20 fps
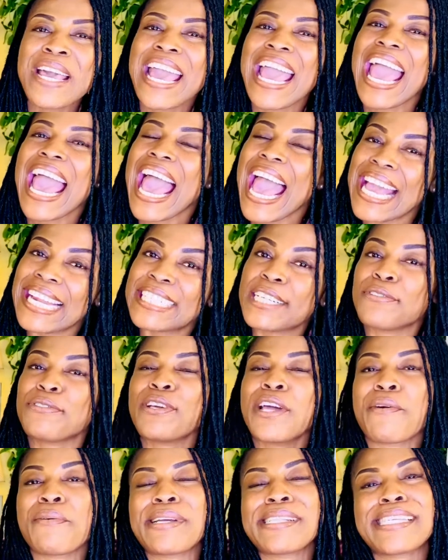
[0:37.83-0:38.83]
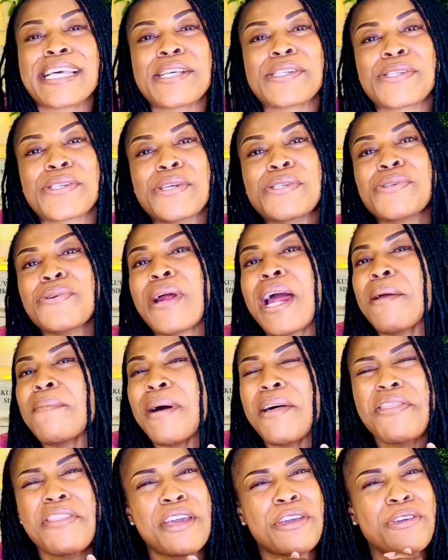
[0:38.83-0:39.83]
and if you're a return subscriber,
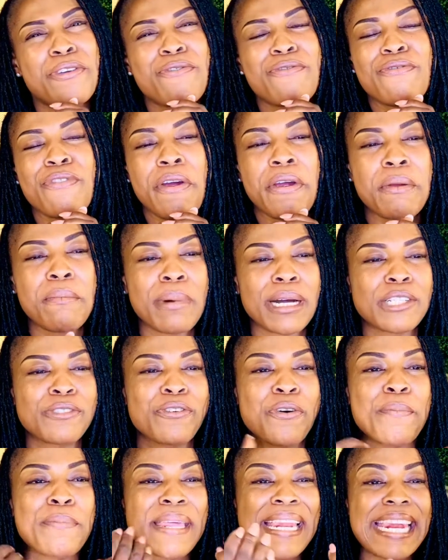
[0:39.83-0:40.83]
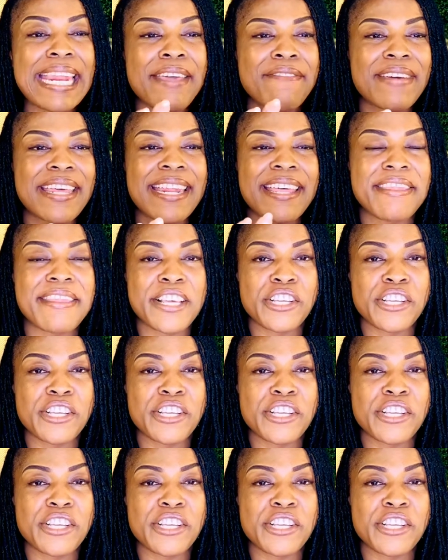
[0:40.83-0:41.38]
thank you very much for believing in this